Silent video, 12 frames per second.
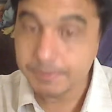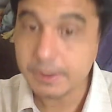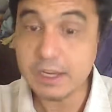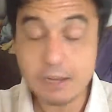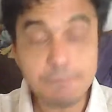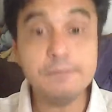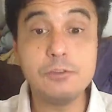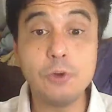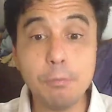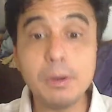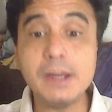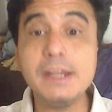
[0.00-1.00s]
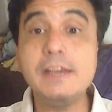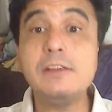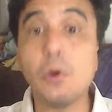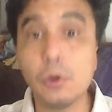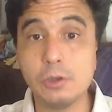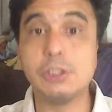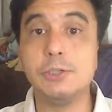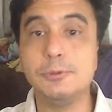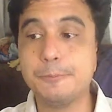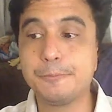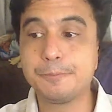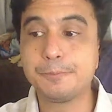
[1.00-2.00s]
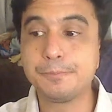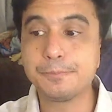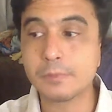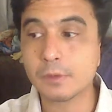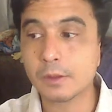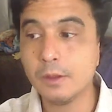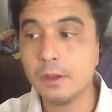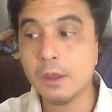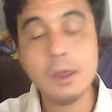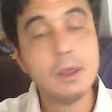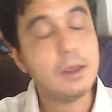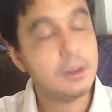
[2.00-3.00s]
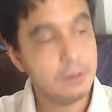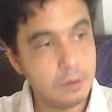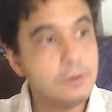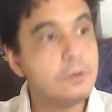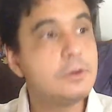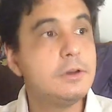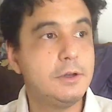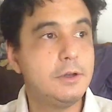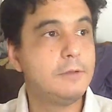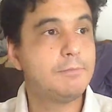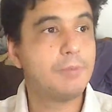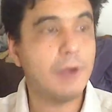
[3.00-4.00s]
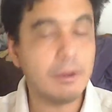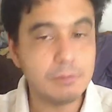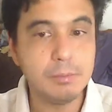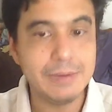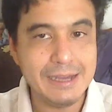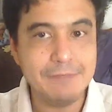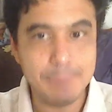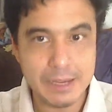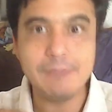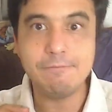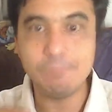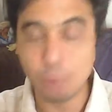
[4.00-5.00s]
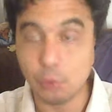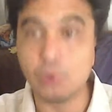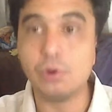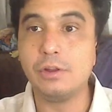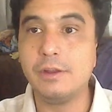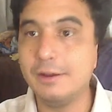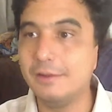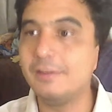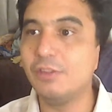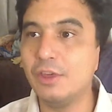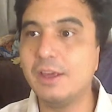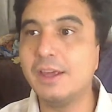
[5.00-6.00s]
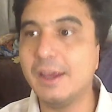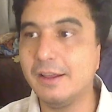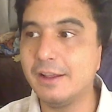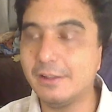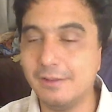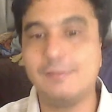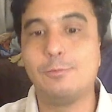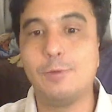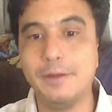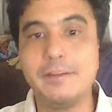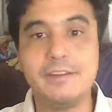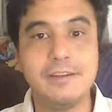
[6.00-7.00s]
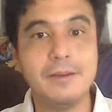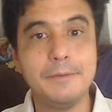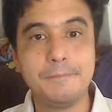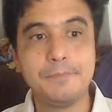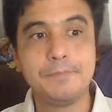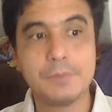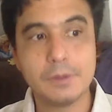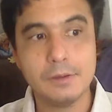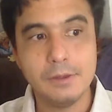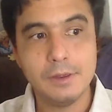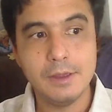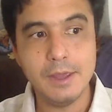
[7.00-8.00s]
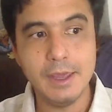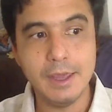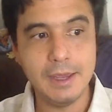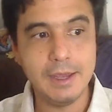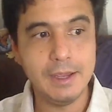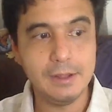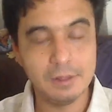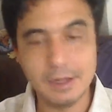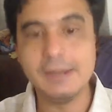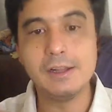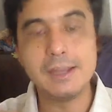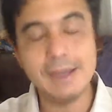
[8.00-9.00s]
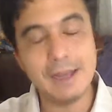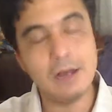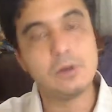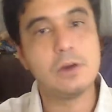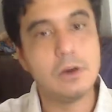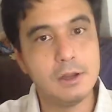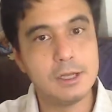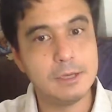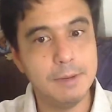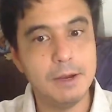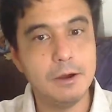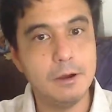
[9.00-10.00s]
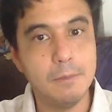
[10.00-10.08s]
If nobody told you, you could probably be fooled into thinking that this was a lightly alcoholic beer.